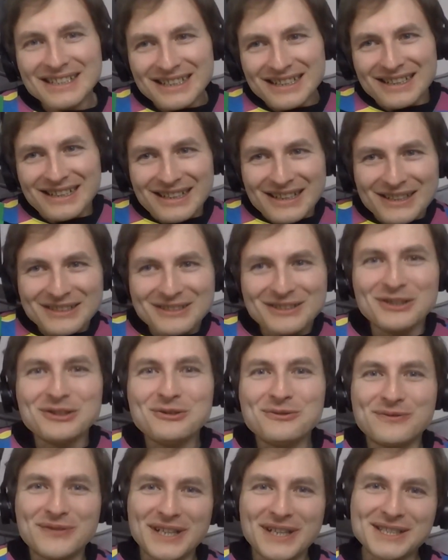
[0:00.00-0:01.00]
uh, try to
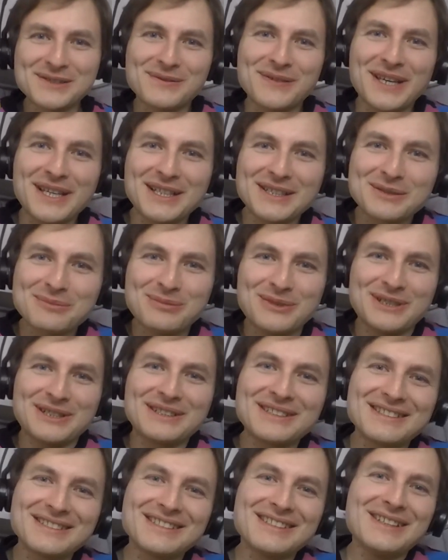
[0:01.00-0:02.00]
fix things, but
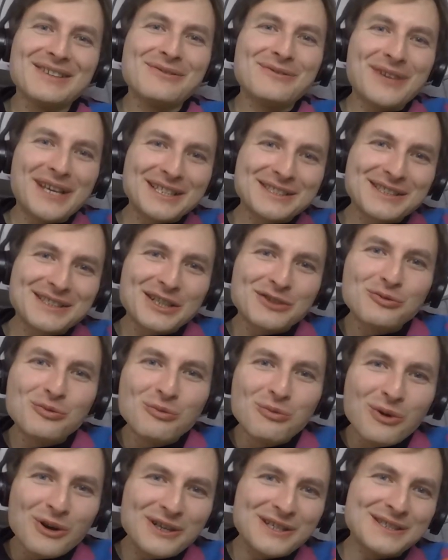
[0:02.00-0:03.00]
uh, things get
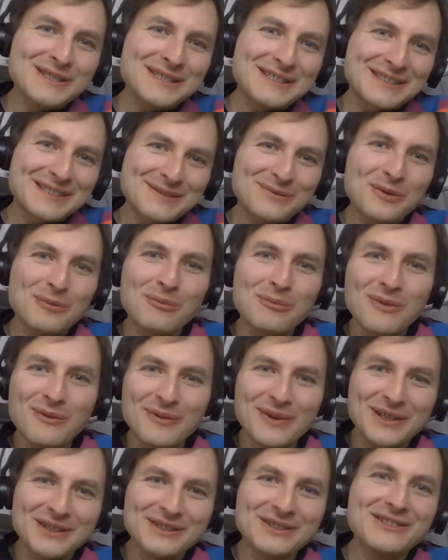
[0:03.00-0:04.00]
worse
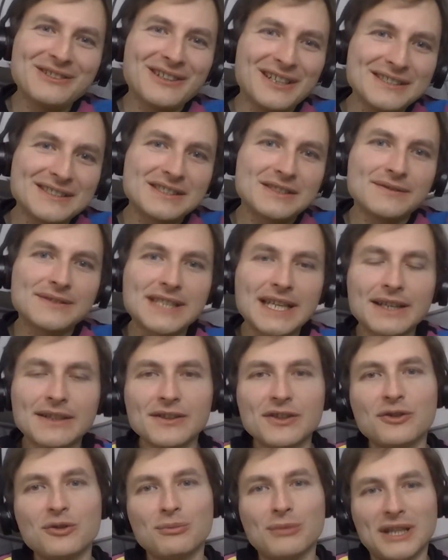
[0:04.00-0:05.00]
in the horizon of
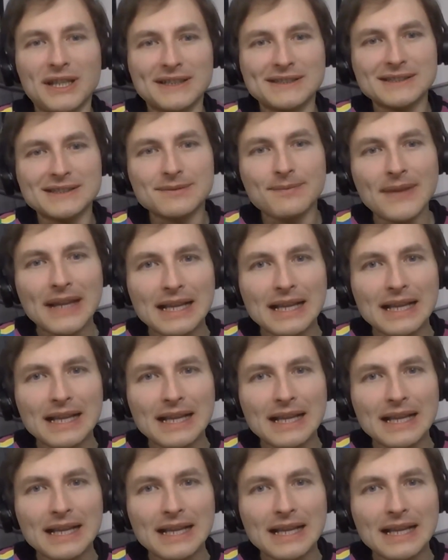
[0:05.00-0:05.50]
seconds to minutes.